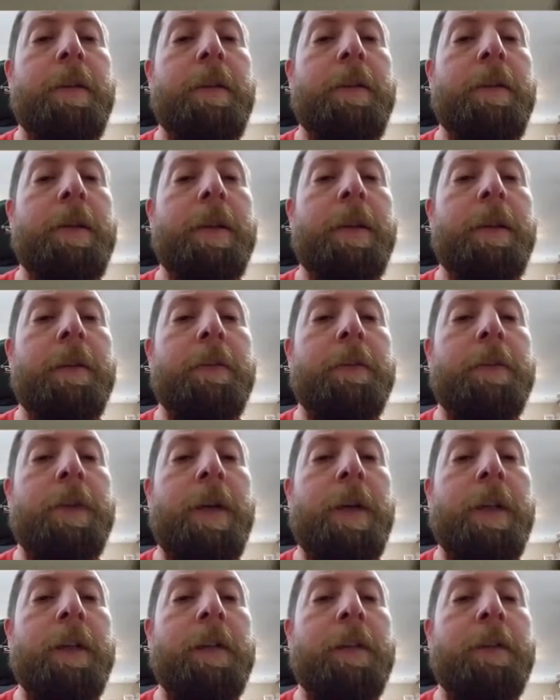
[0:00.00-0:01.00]
Nick
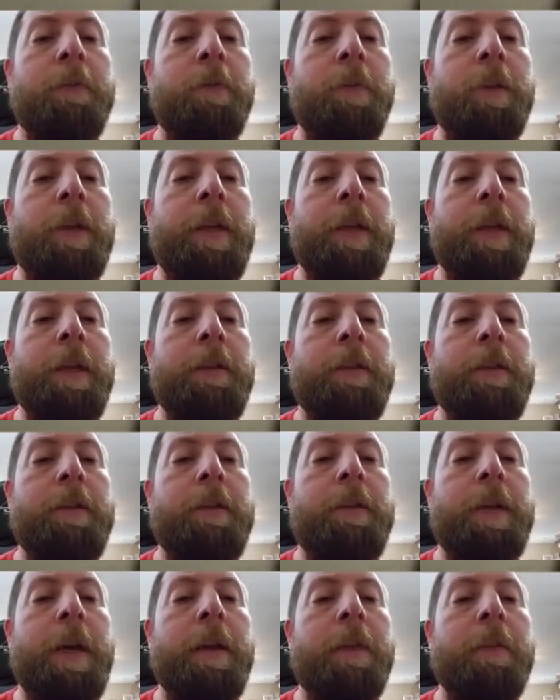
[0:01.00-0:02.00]
Gonzalez, rookie,
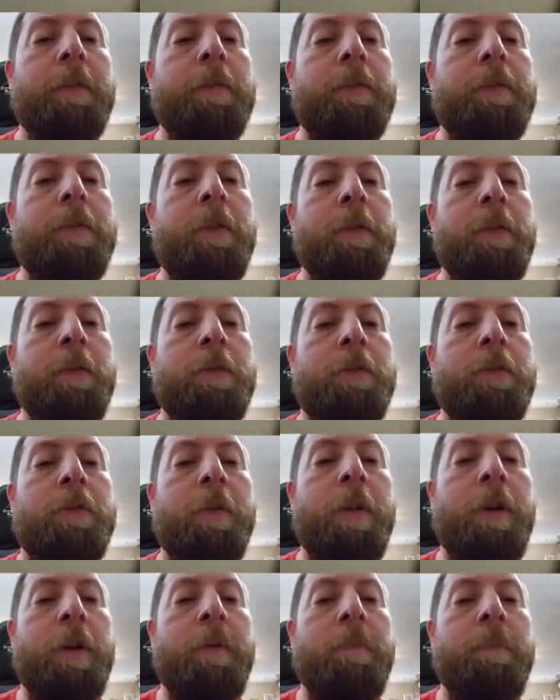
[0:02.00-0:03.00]
Tyler
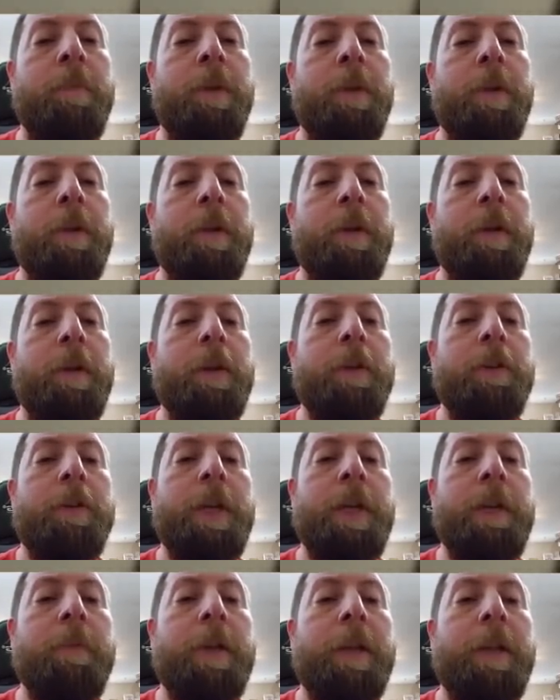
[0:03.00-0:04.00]
Soderstrom,
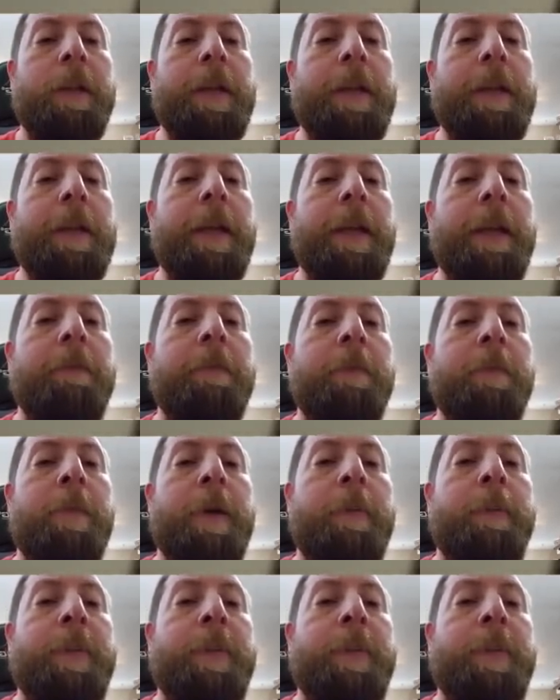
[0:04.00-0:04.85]
Shane McClanahan from my